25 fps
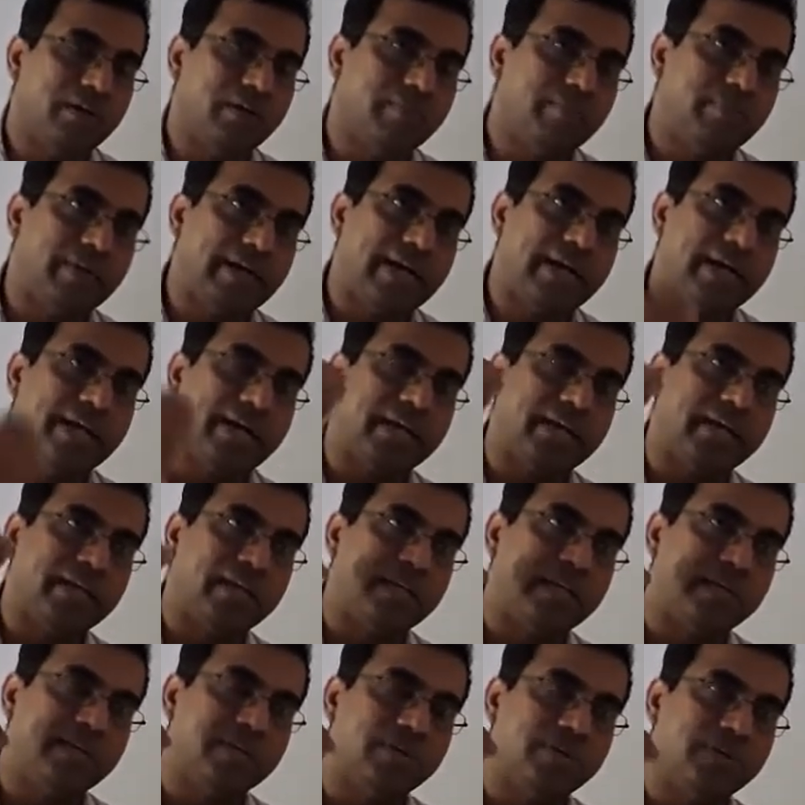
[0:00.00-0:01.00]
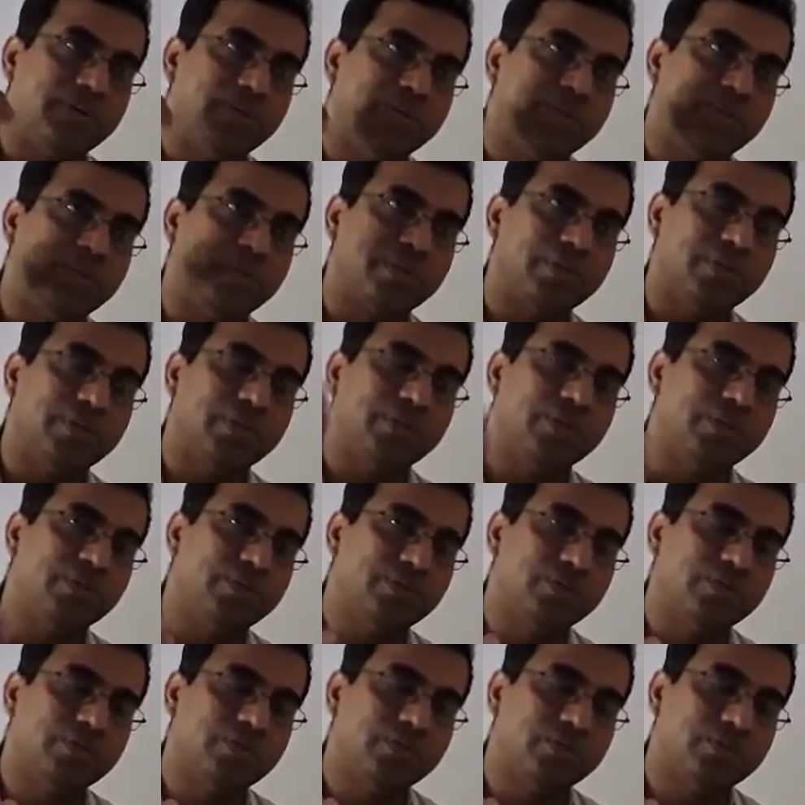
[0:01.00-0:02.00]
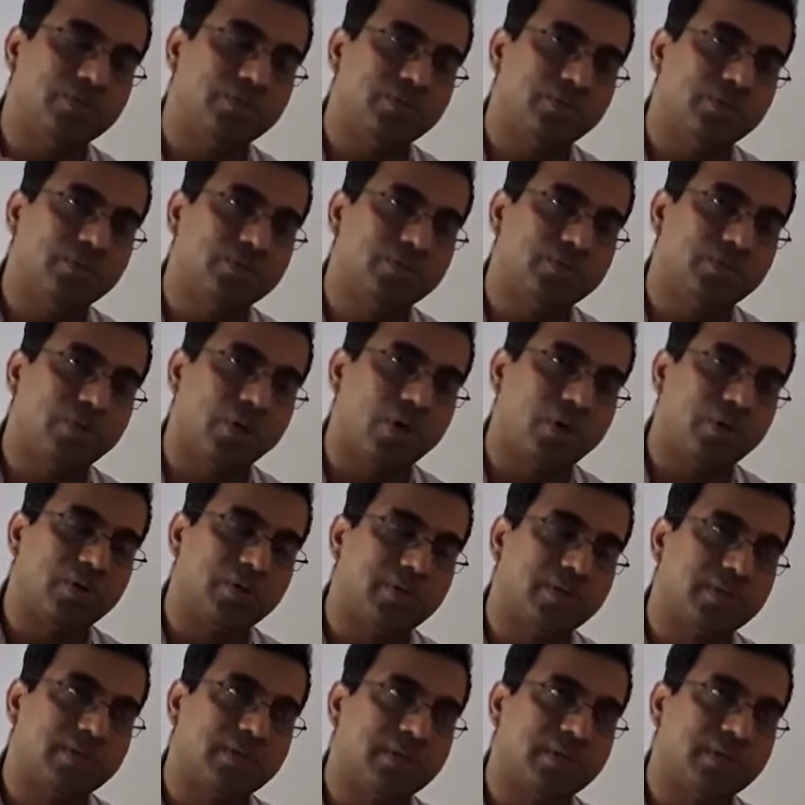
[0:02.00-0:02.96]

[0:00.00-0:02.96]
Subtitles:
by reducing the salt